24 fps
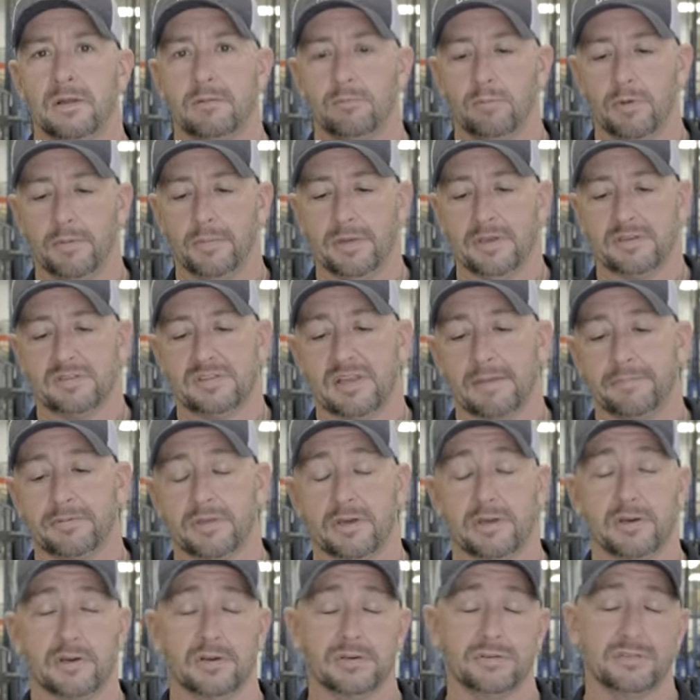What makes Depth
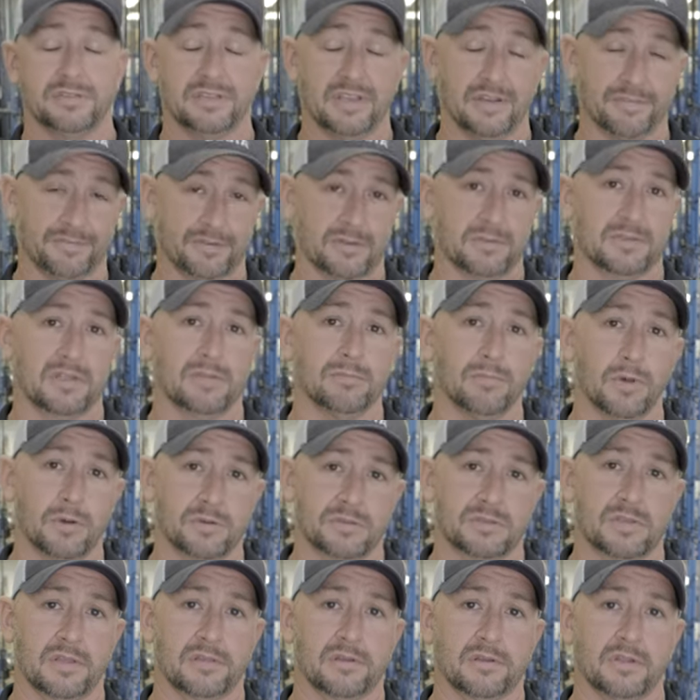Hunter different than
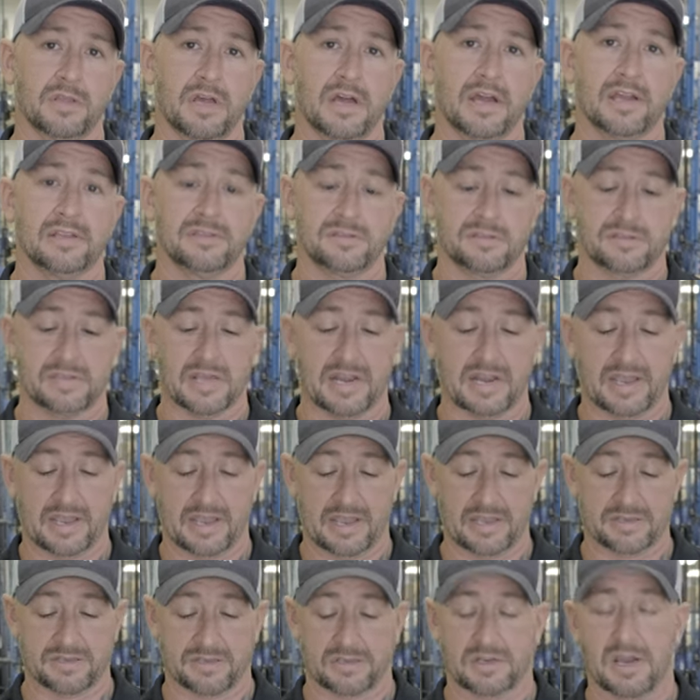most other lines is that it
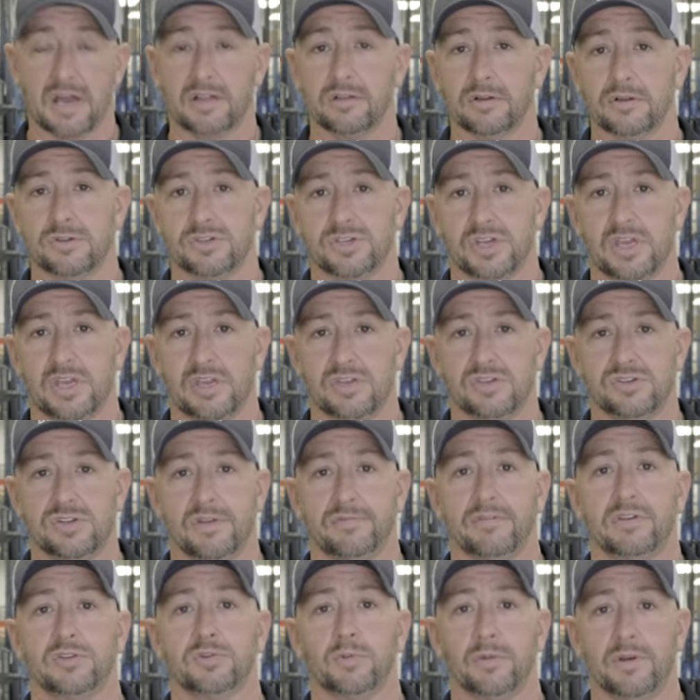has a color change
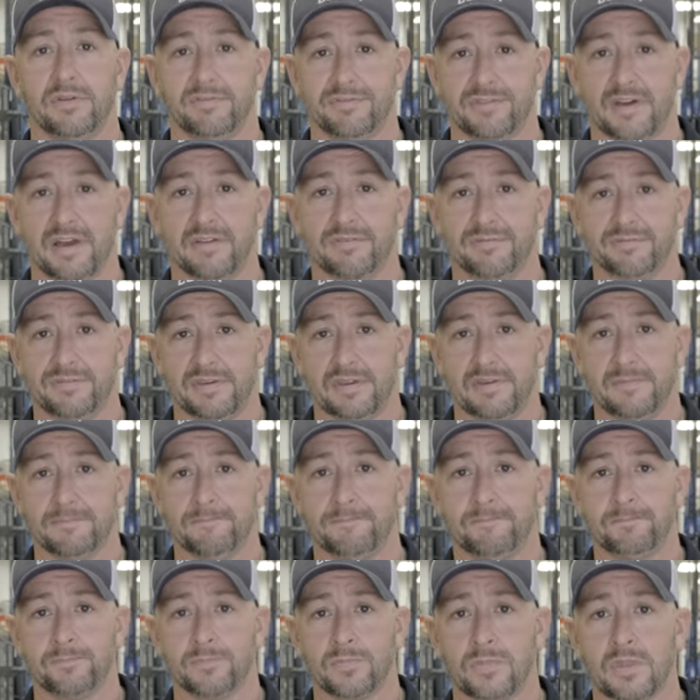every twenty-five feet,
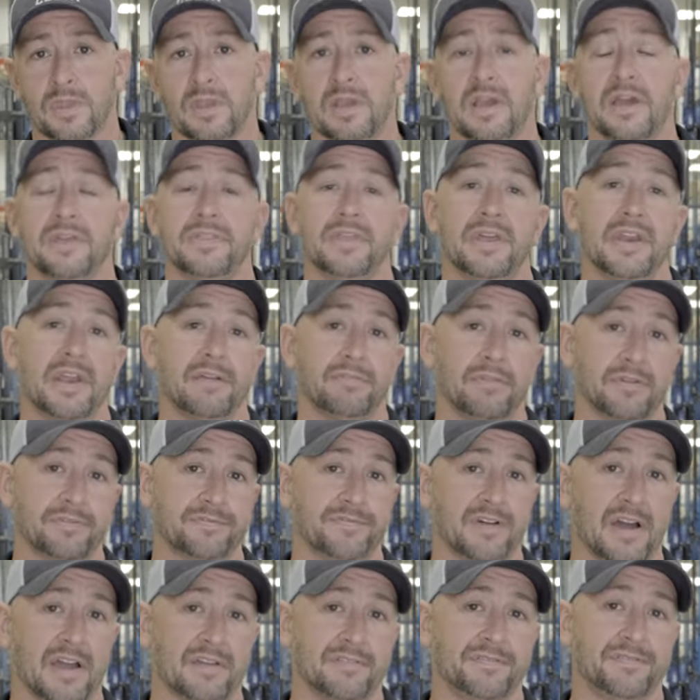and then every
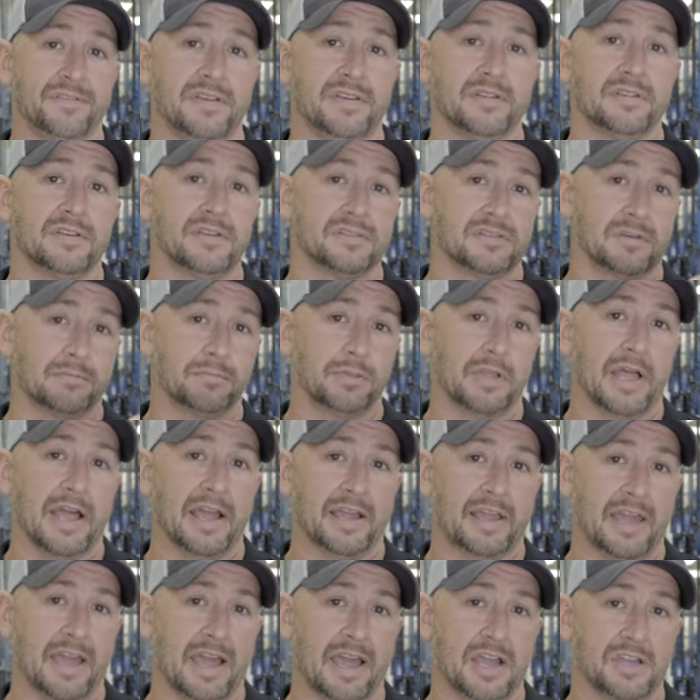five feet there's a
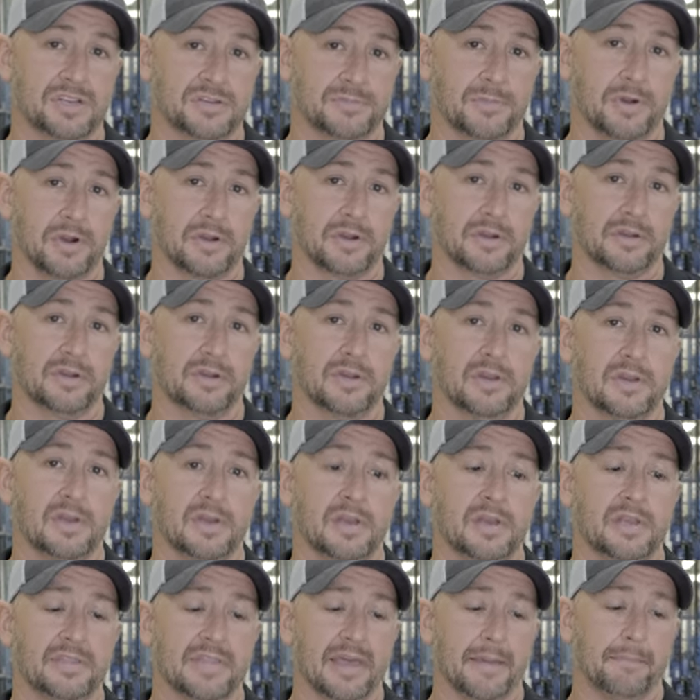black hash mark.
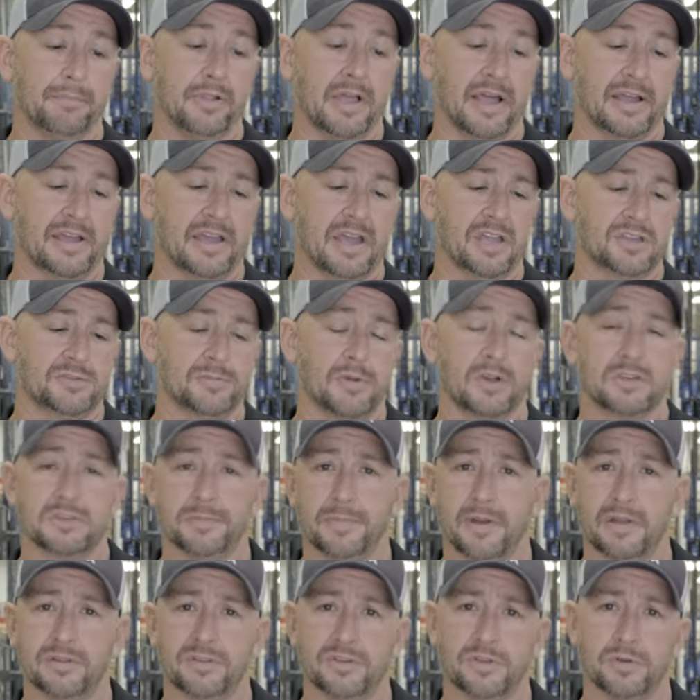That black hash mark's
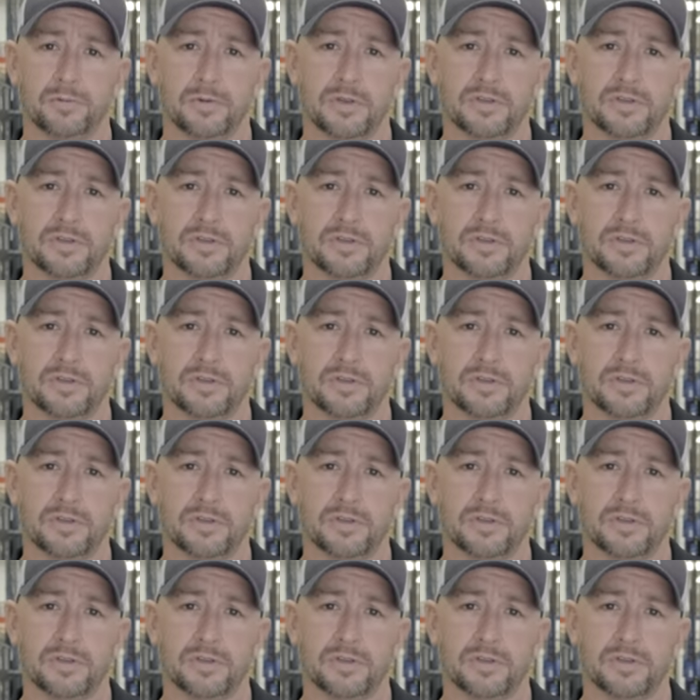about two